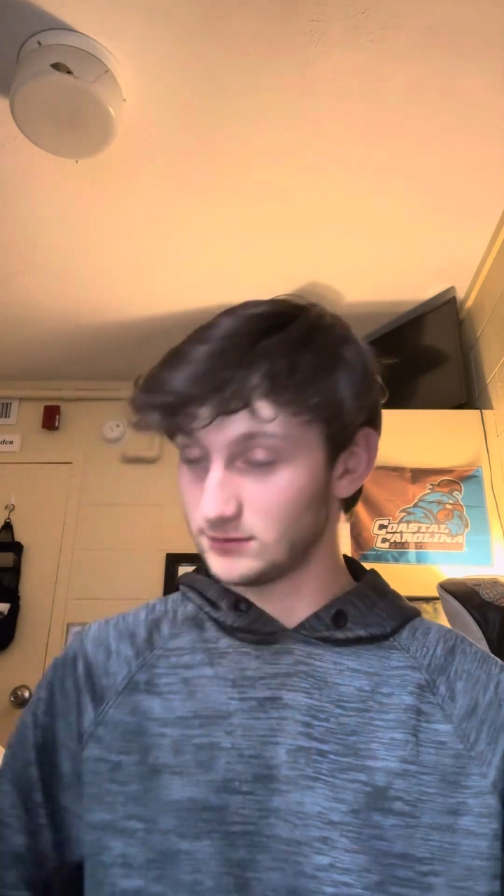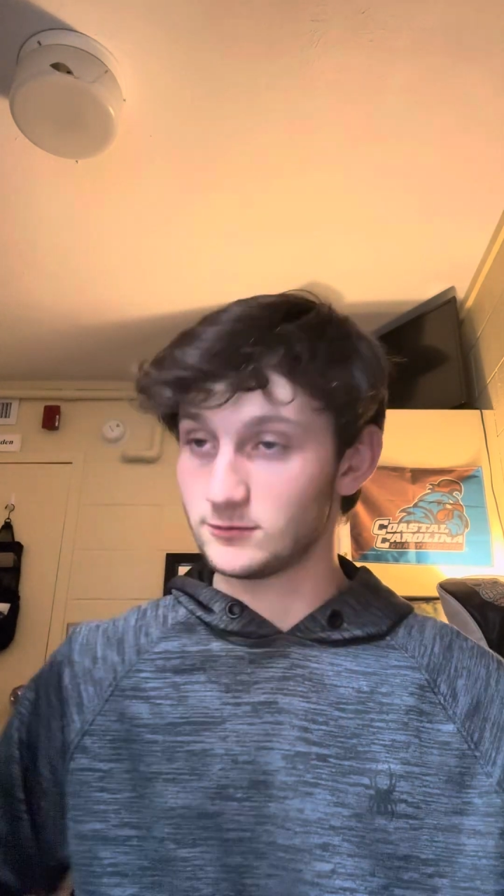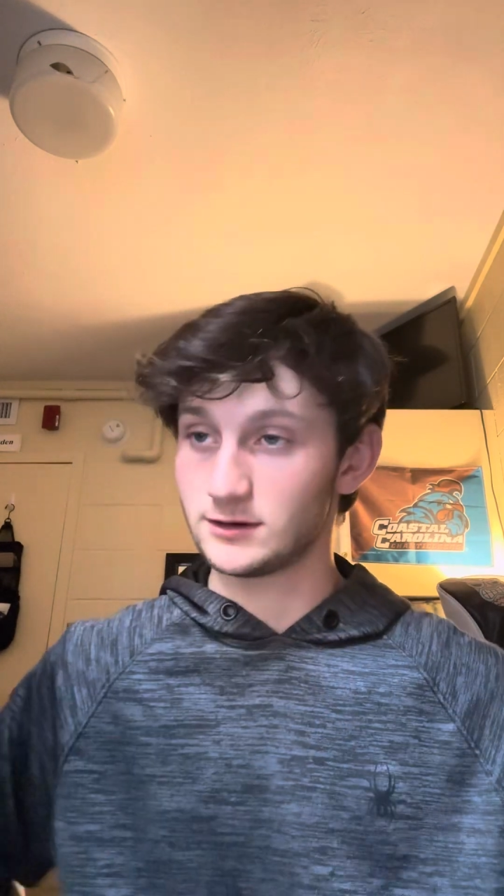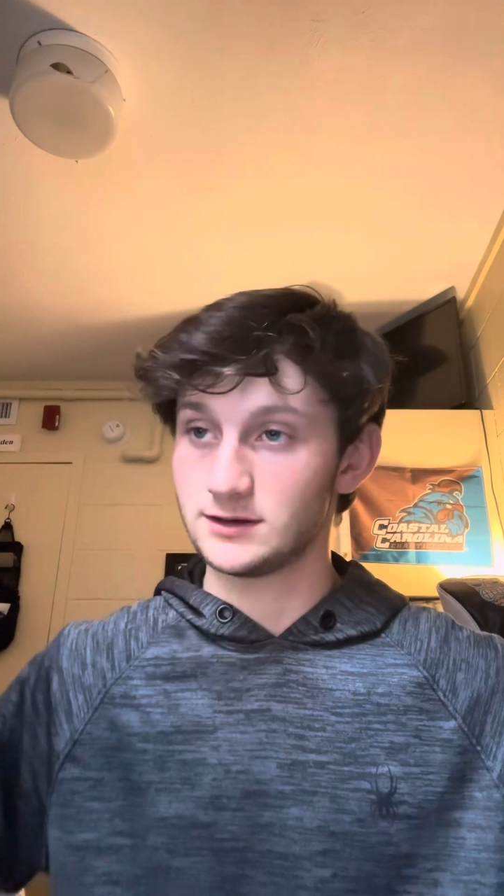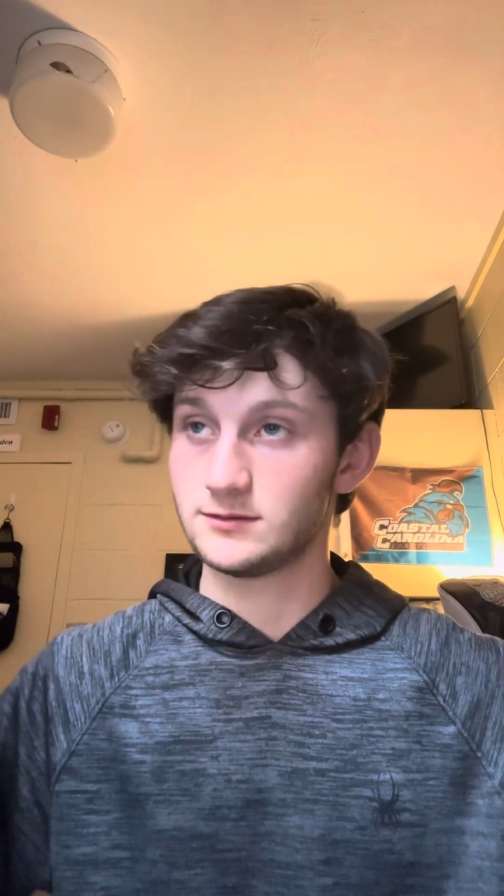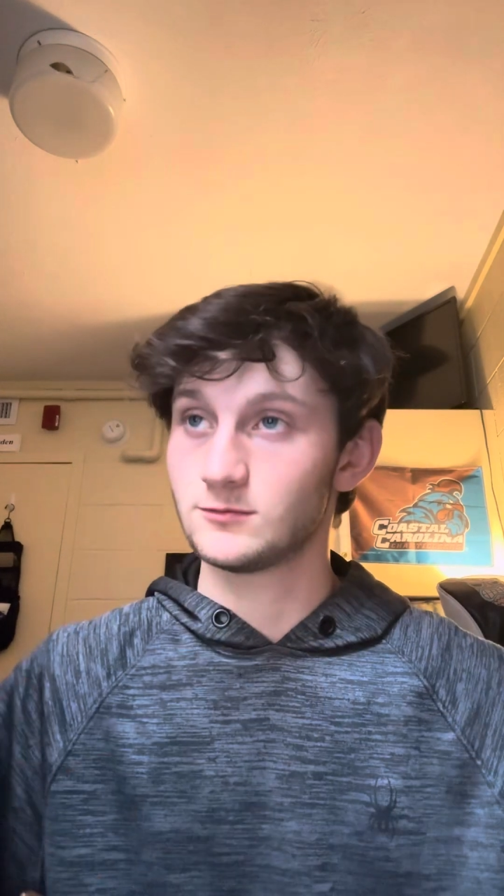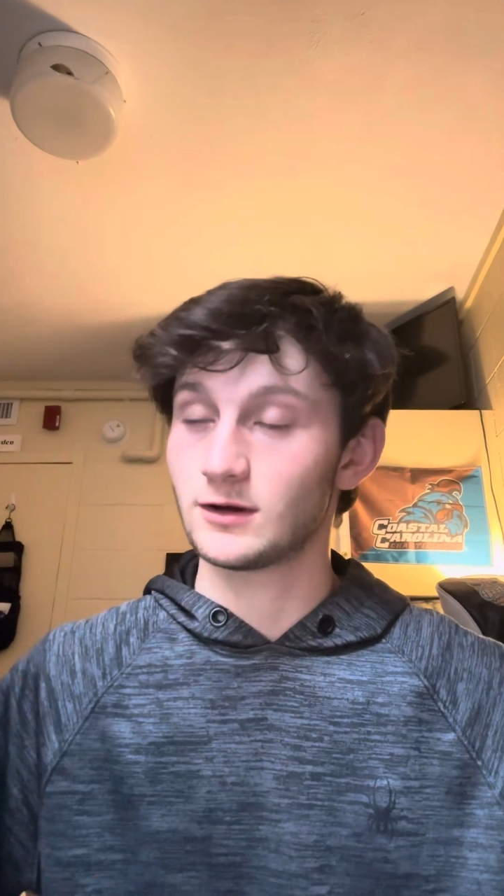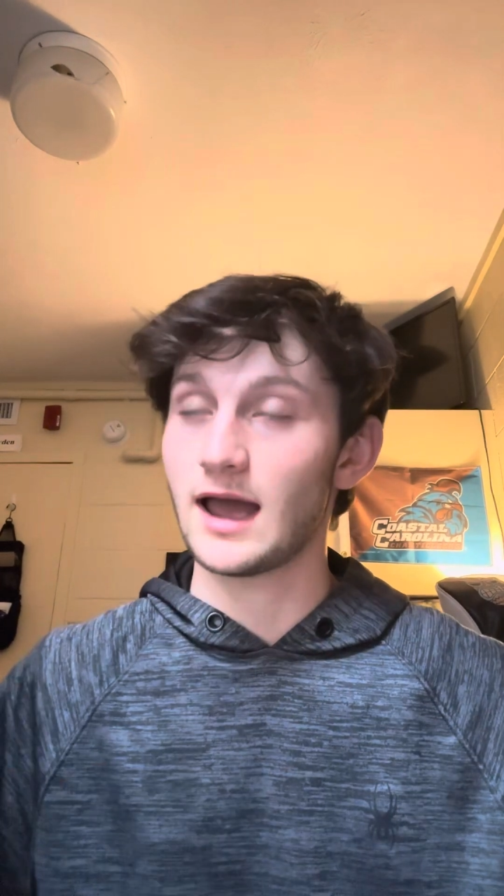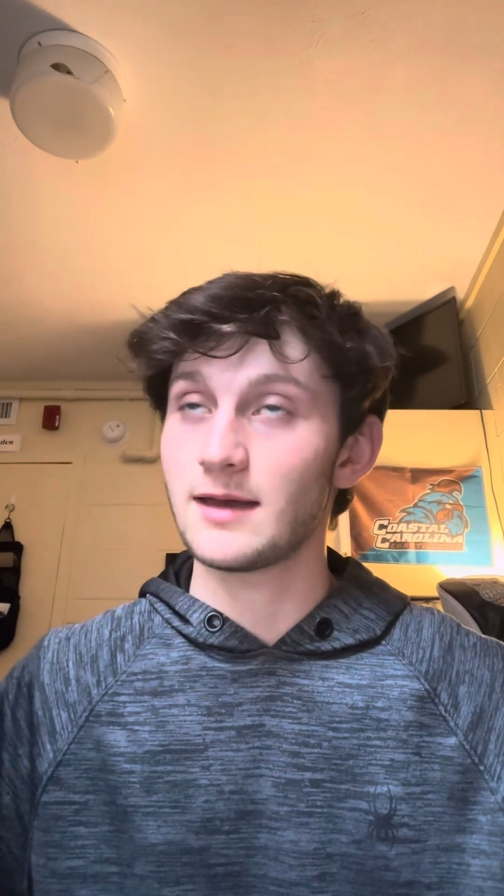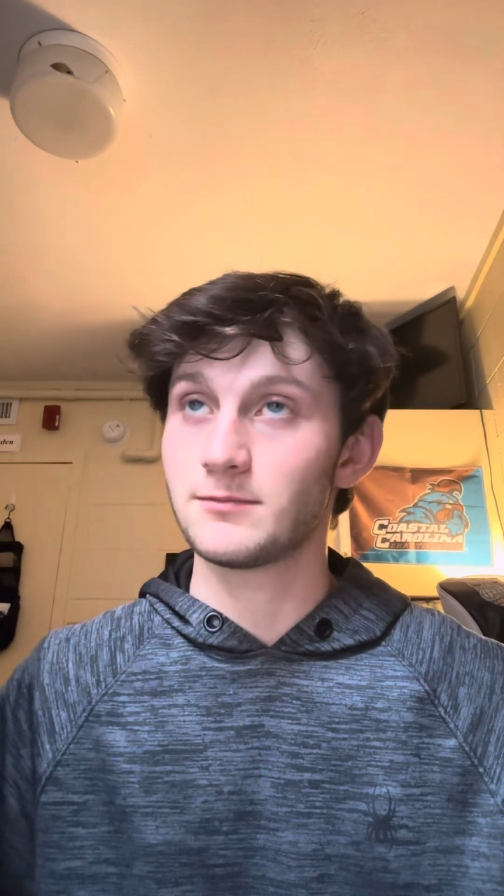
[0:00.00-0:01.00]
what he what
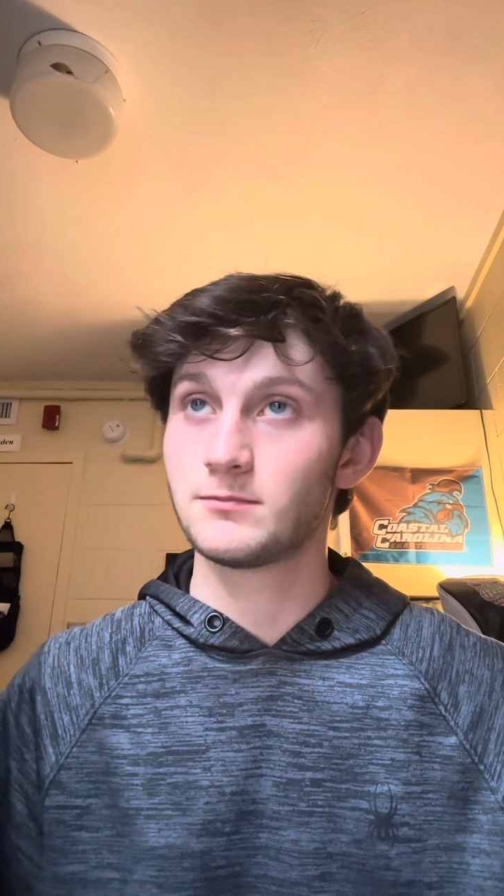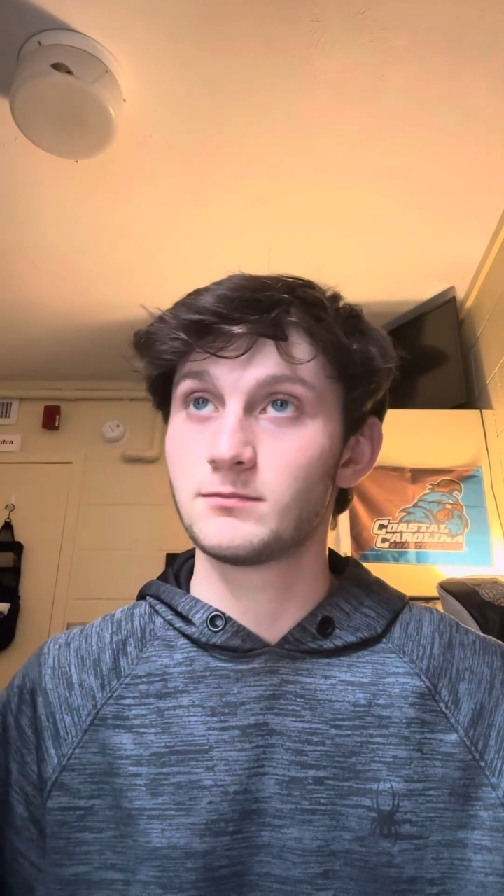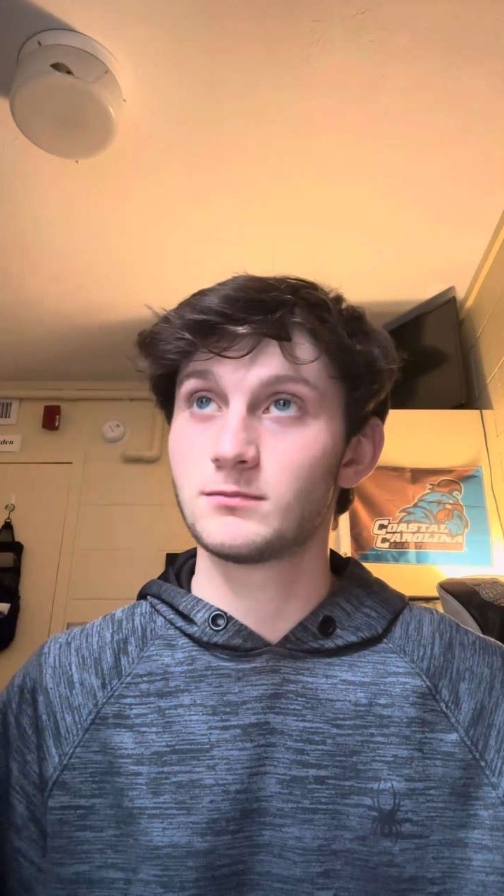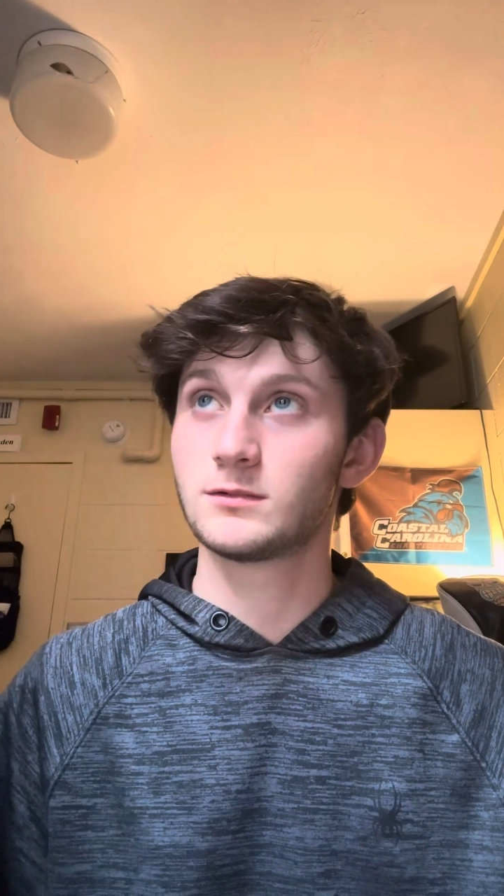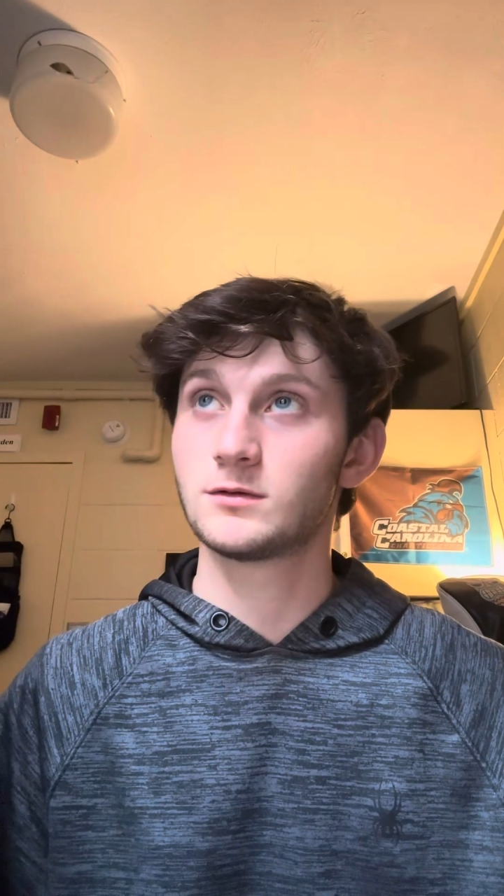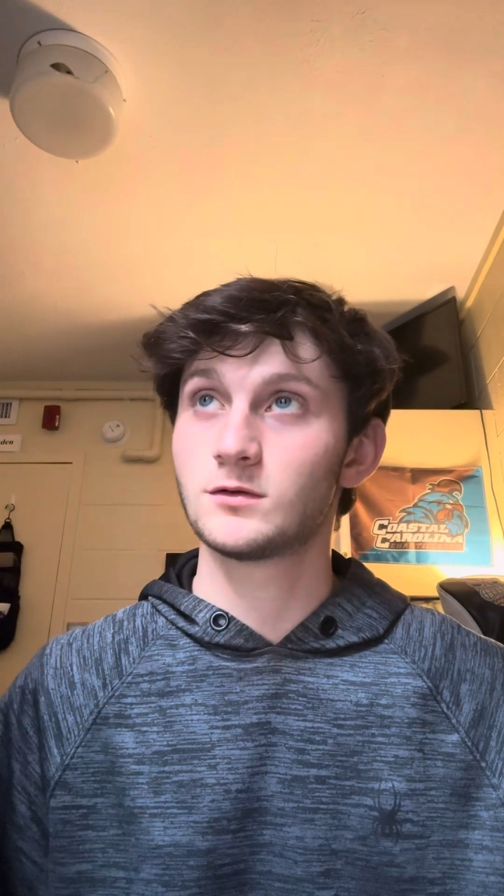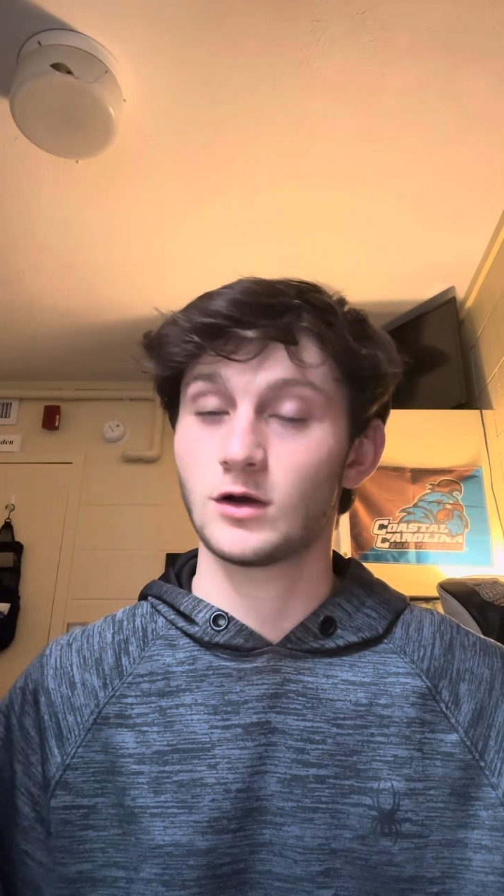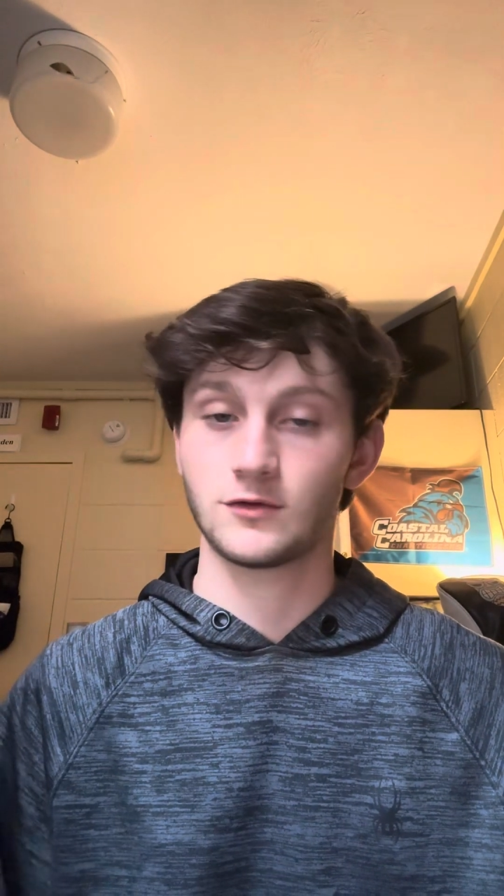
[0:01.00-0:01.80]
I took